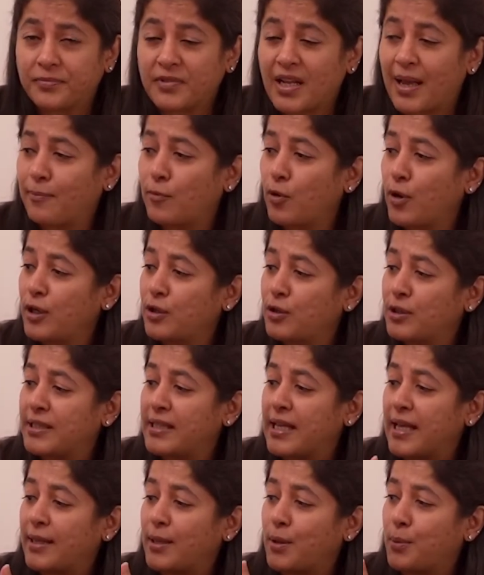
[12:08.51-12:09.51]
I'm going to
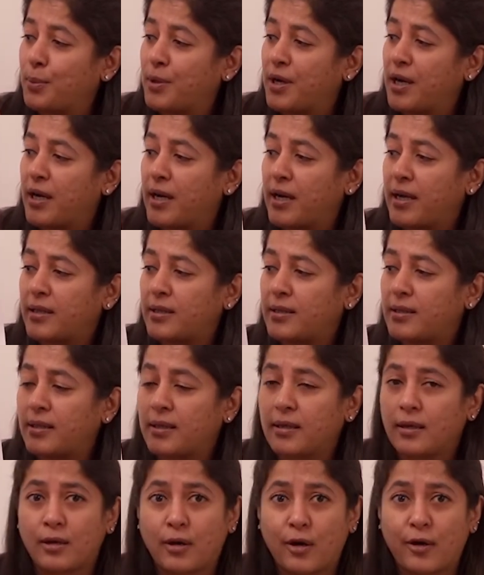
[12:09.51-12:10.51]
say the words
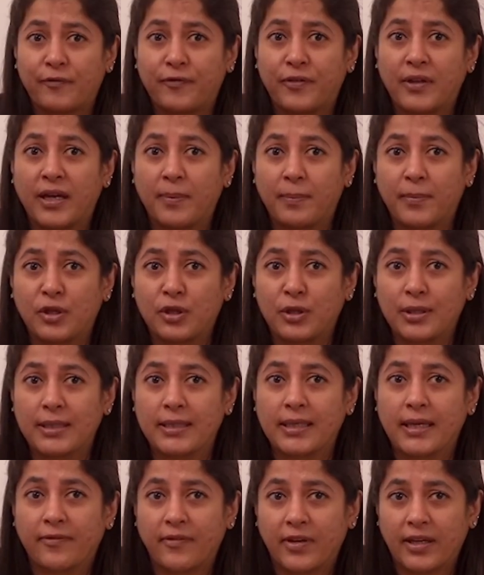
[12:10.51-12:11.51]
of the images
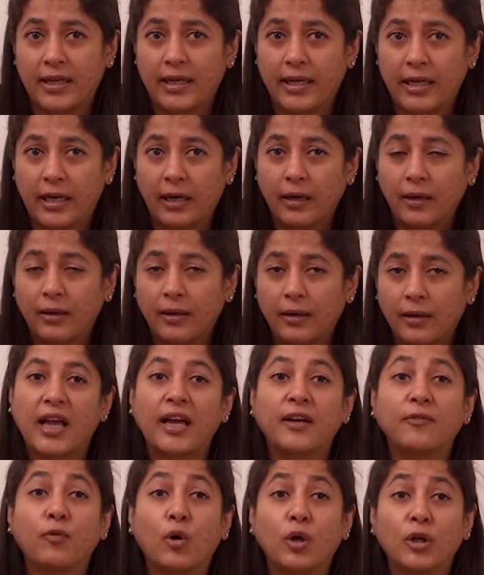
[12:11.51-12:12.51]
given here.
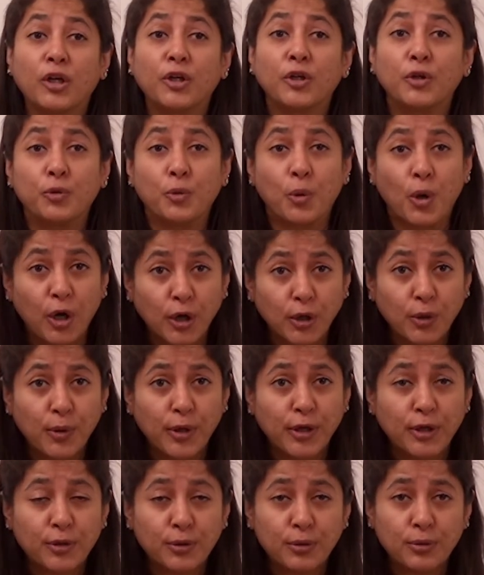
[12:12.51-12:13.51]
And what are you all
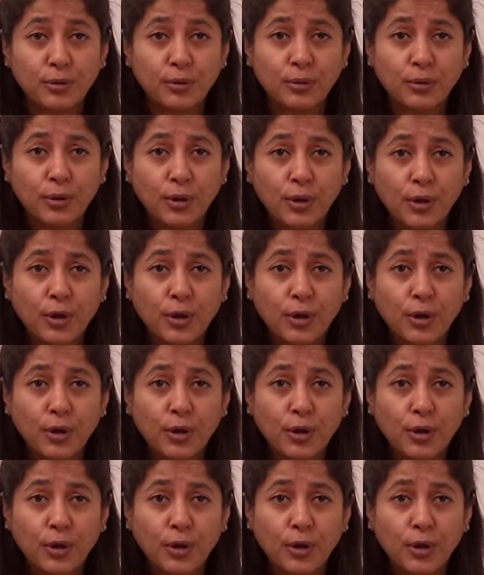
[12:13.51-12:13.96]
going to do?